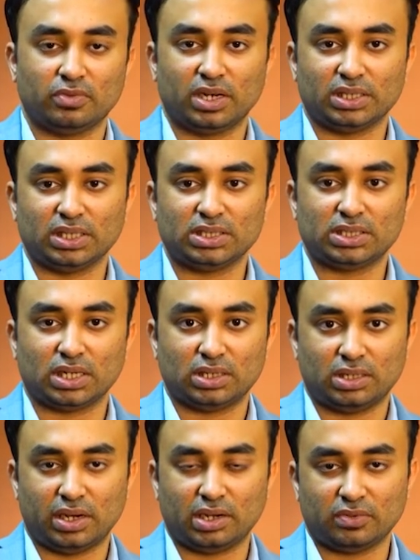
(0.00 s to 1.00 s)
were assessed
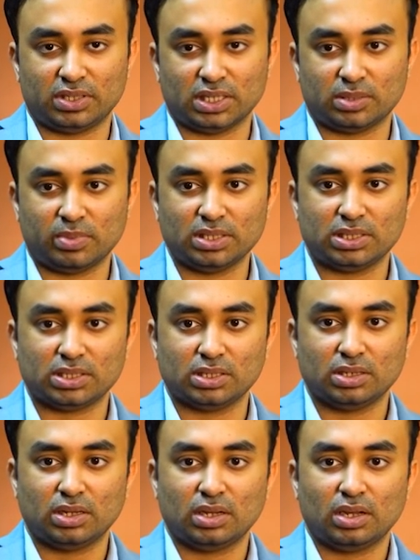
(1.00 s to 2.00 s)
at the end of six months,
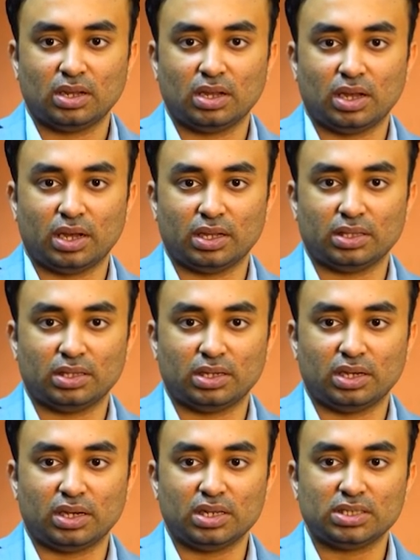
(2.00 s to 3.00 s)
and
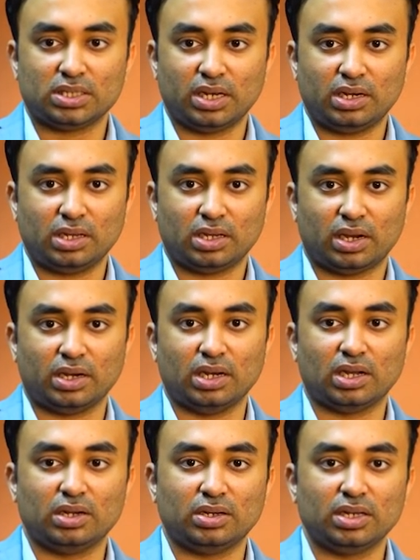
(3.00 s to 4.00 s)
the recurrence rate and
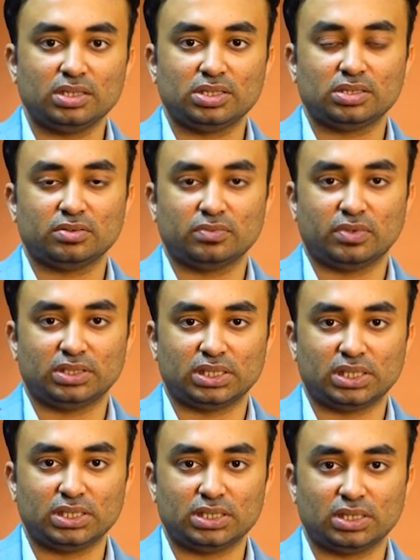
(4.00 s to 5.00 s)
incontinence was
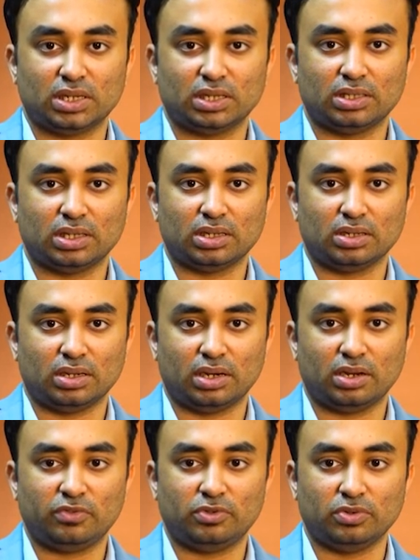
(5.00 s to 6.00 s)
assessed at the
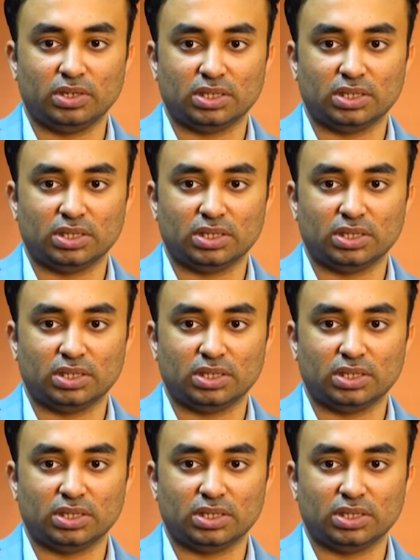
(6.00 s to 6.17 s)
end of two